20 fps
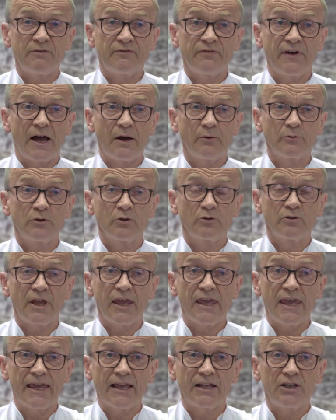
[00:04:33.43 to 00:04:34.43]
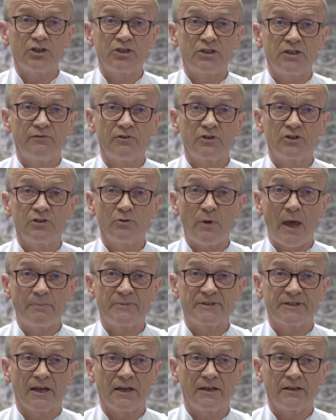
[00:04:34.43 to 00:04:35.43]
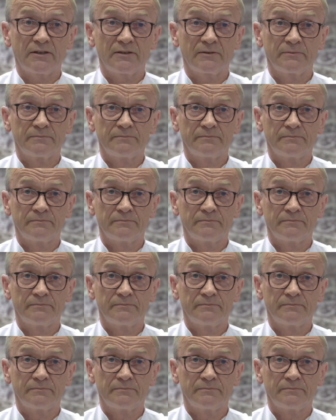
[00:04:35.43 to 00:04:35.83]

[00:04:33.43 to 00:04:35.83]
be found on the English Division website.